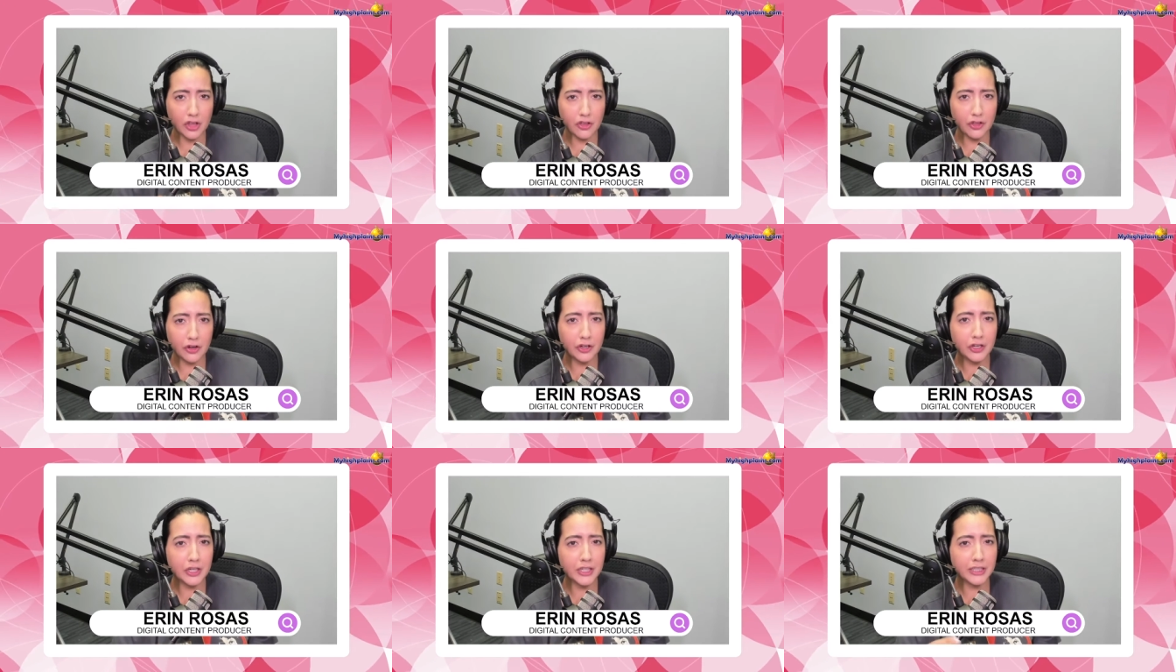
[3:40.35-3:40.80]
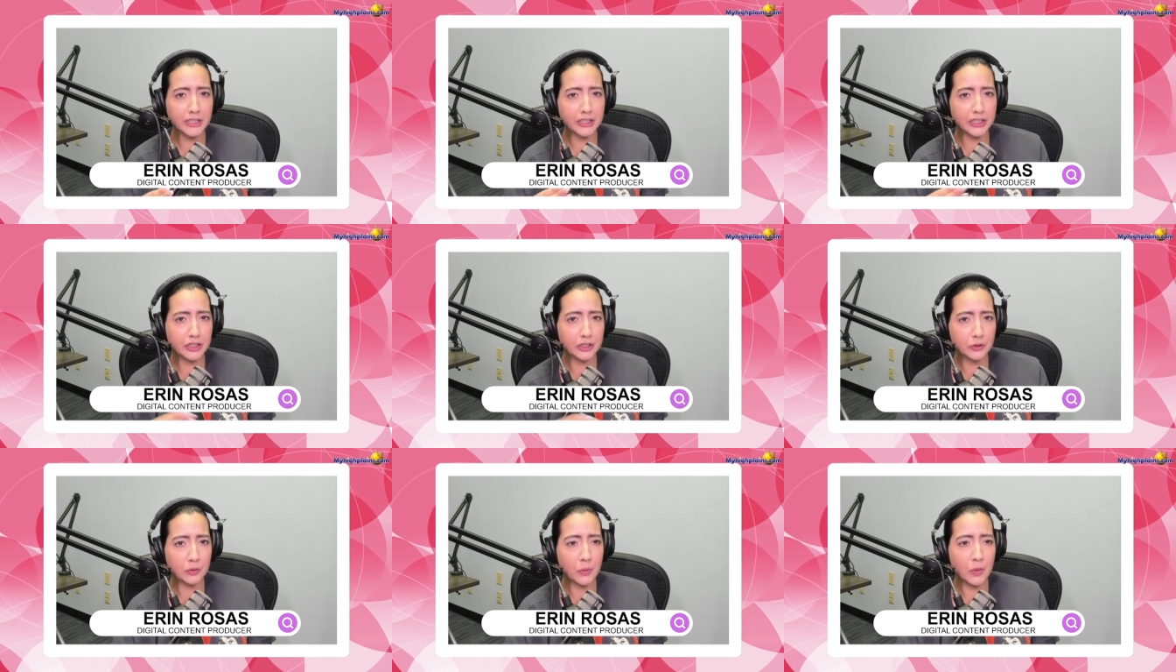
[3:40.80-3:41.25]
Their
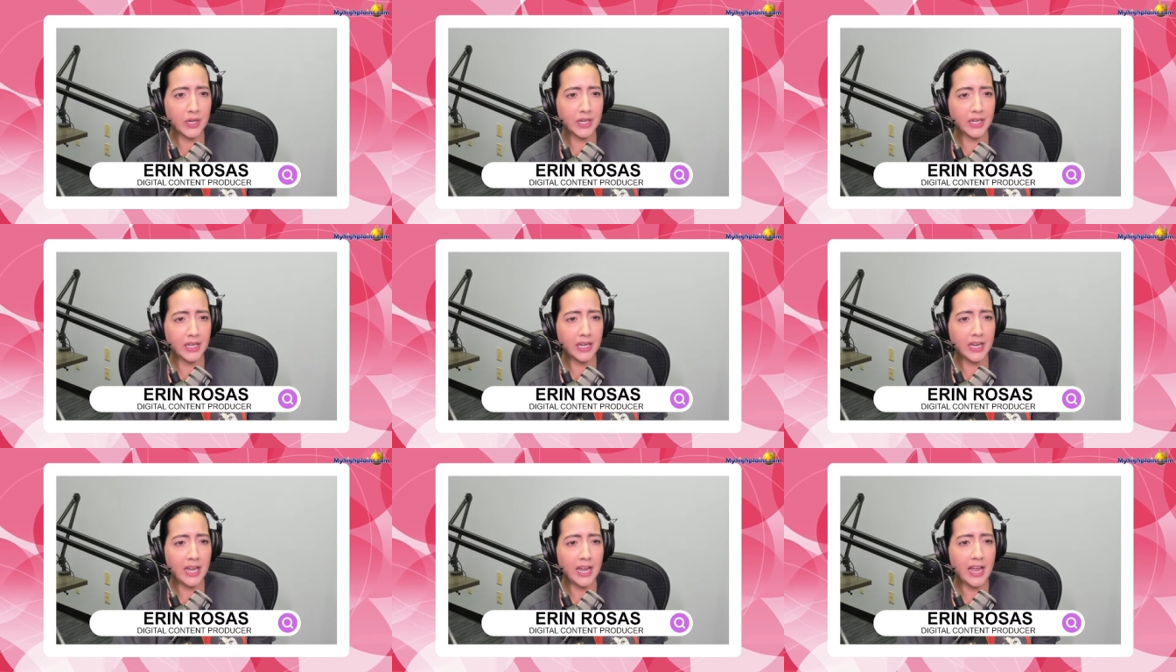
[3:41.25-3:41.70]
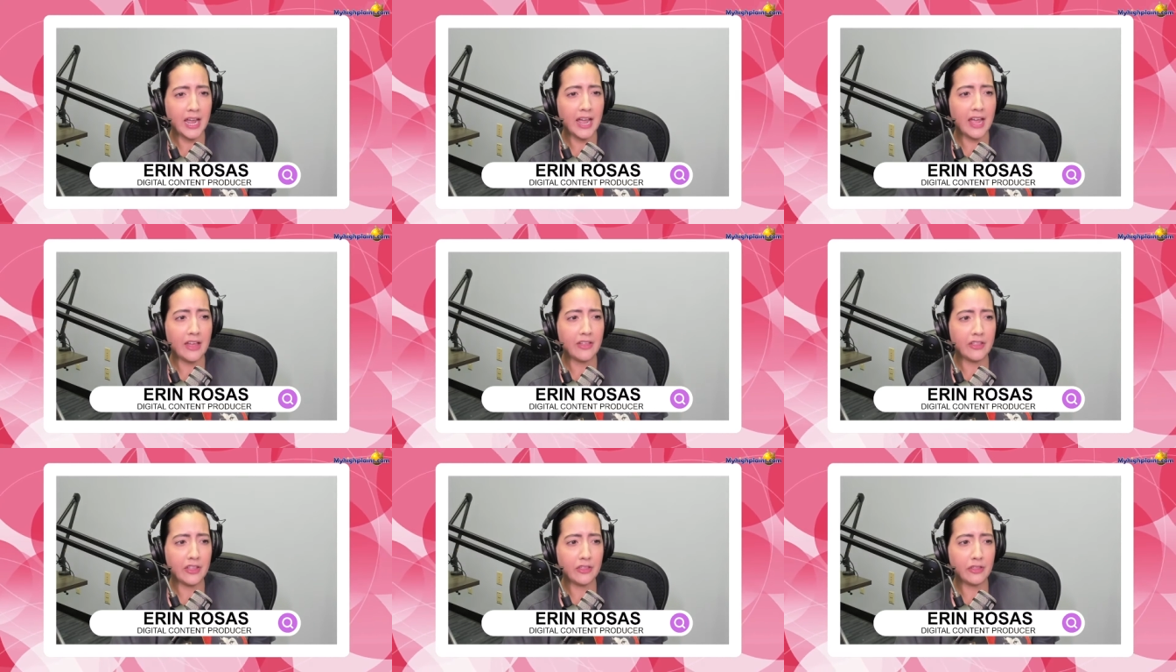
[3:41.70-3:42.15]
youngest is 20, and
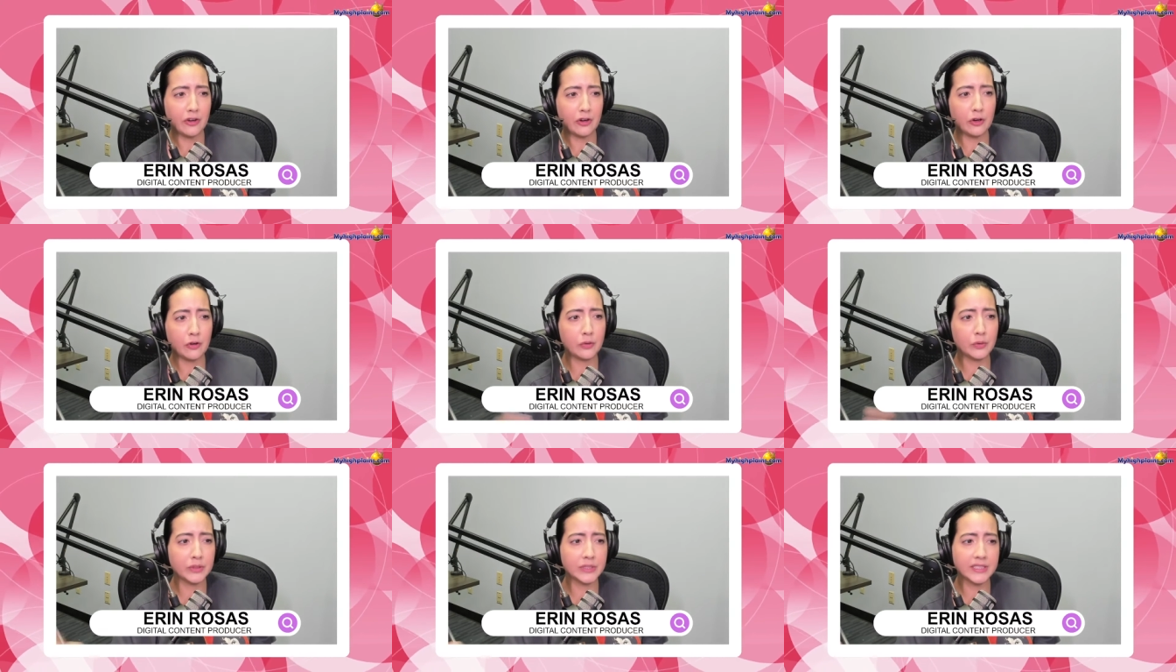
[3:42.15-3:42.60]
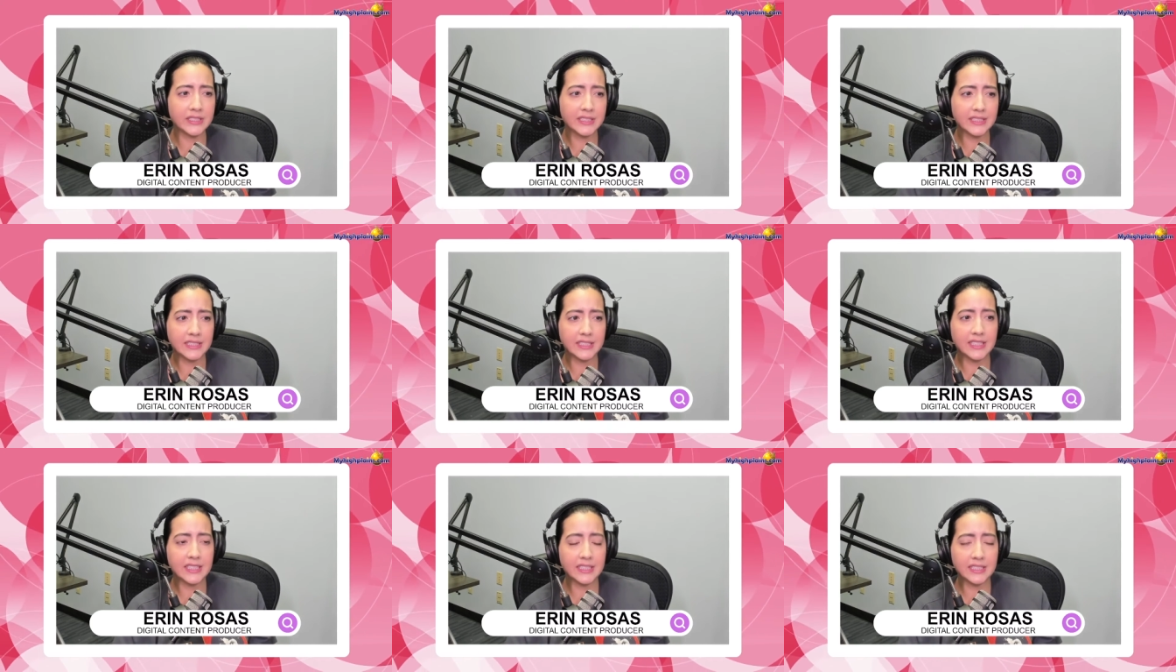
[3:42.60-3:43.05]
then their
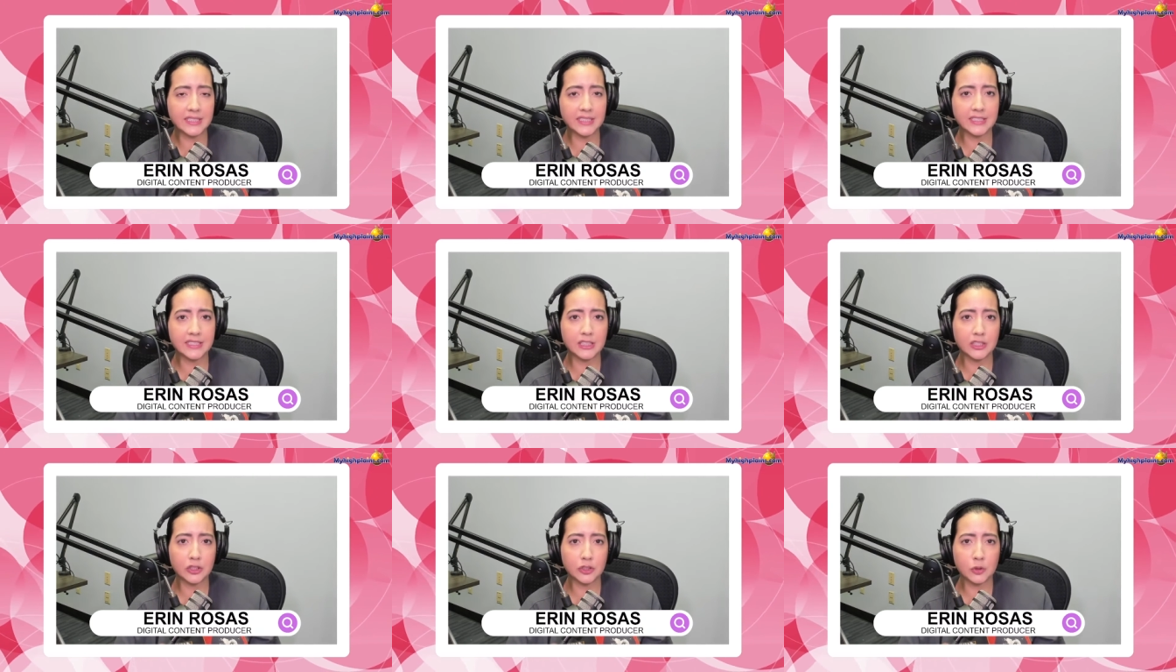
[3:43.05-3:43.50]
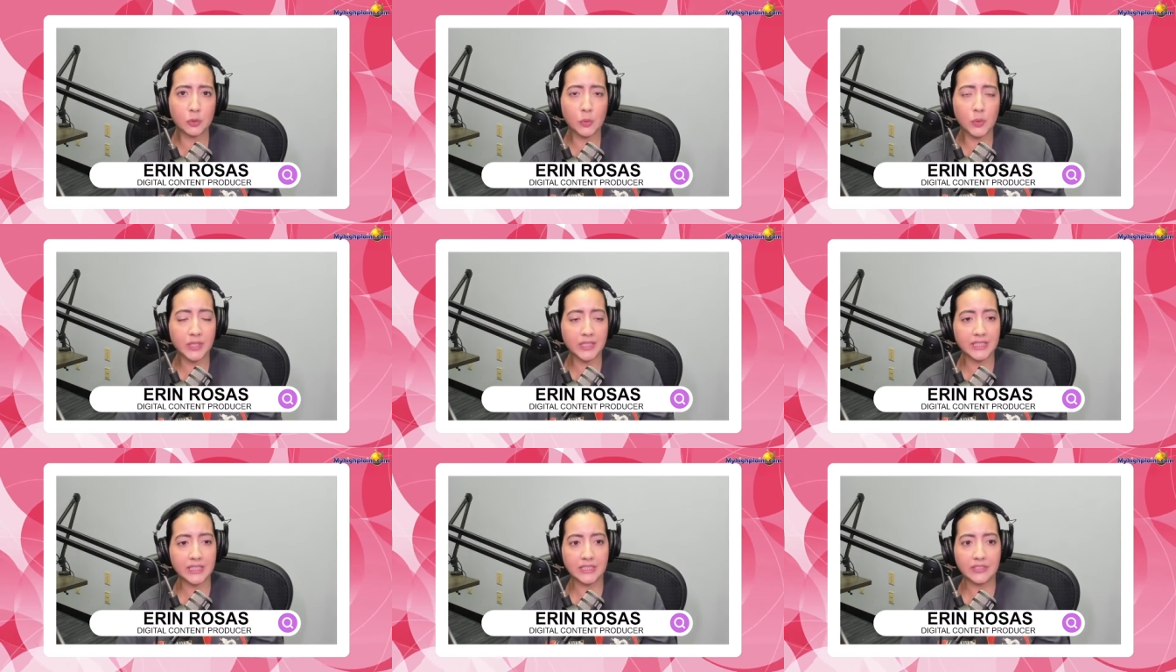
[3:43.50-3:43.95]
oldest is
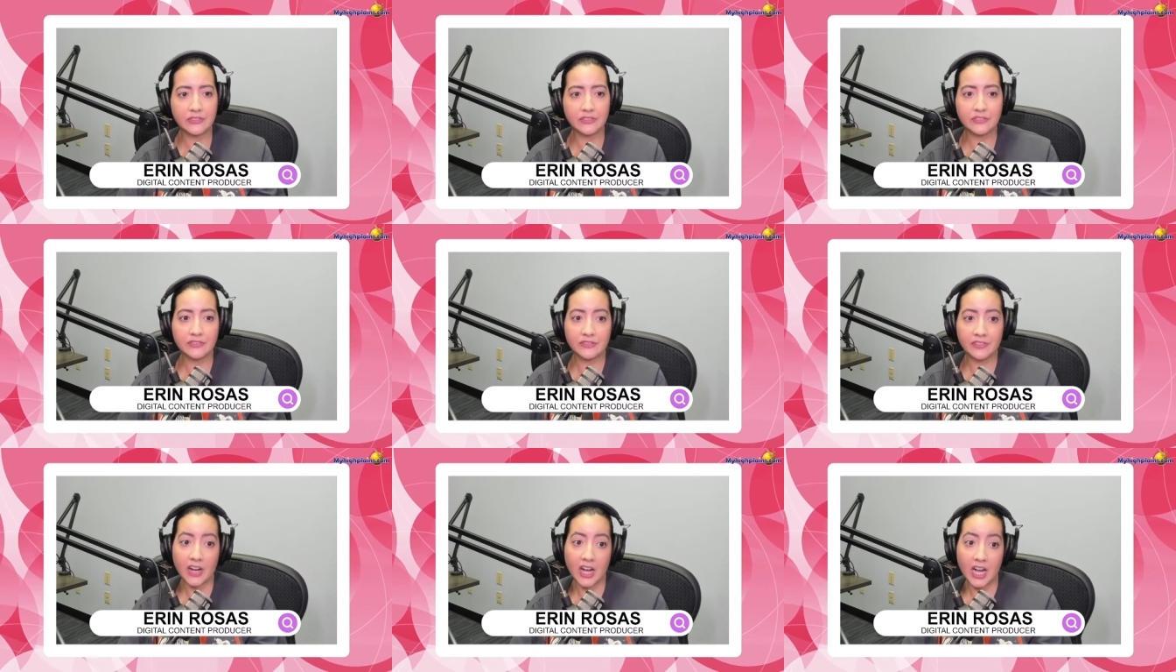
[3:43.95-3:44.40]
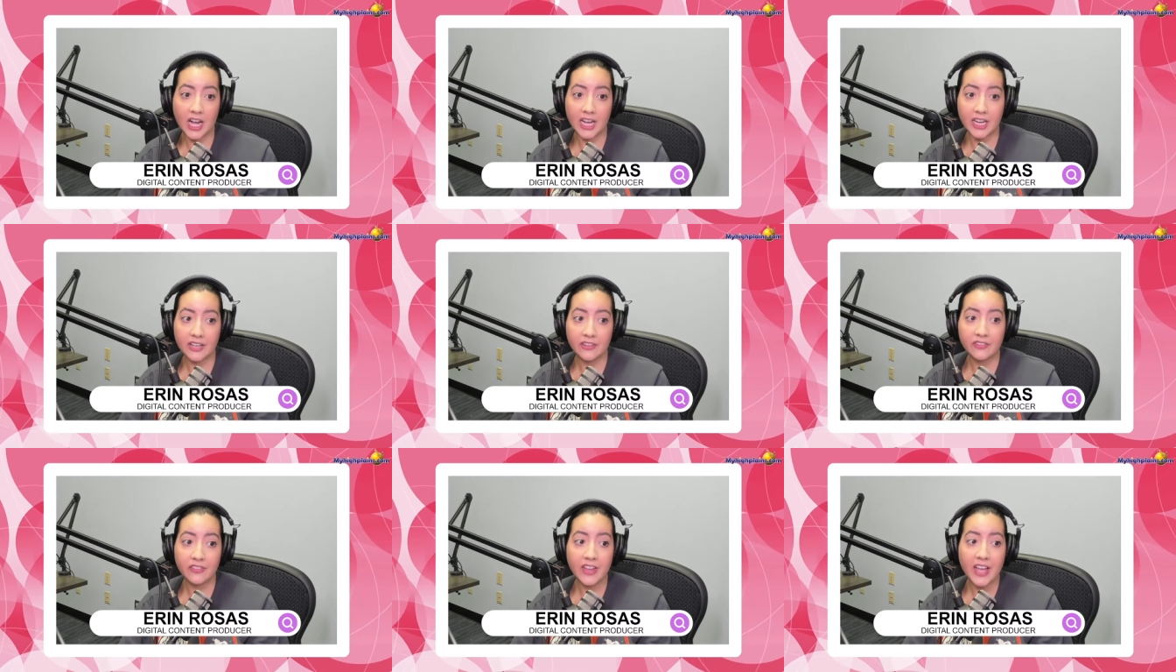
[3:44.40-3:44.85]

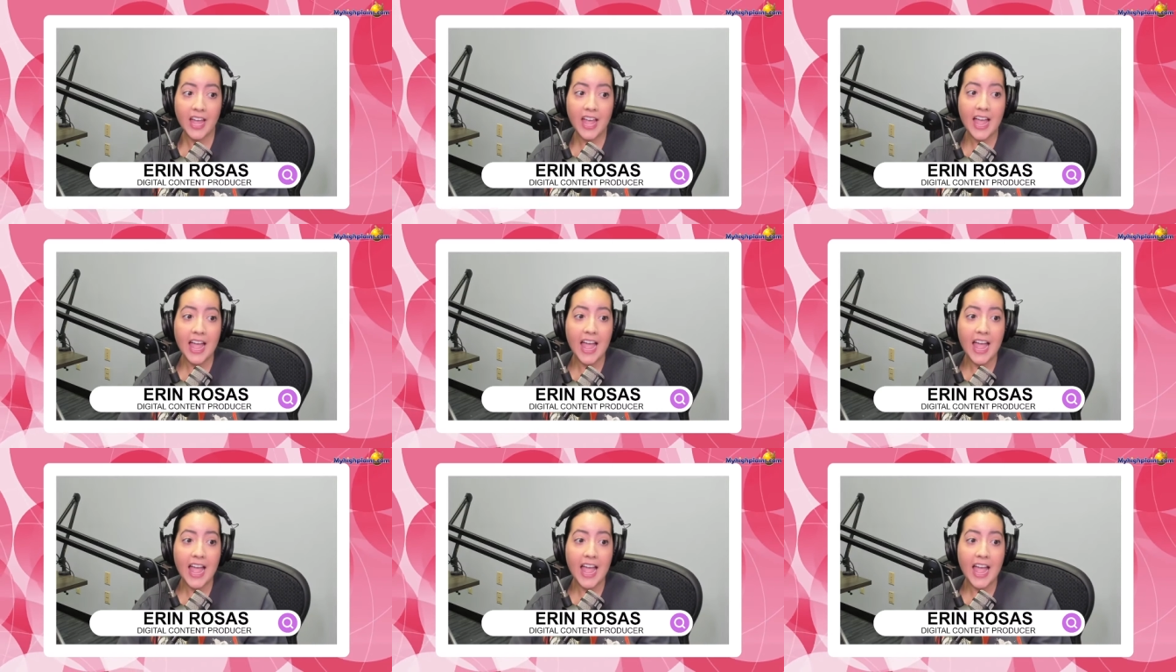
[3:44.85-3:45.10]
25.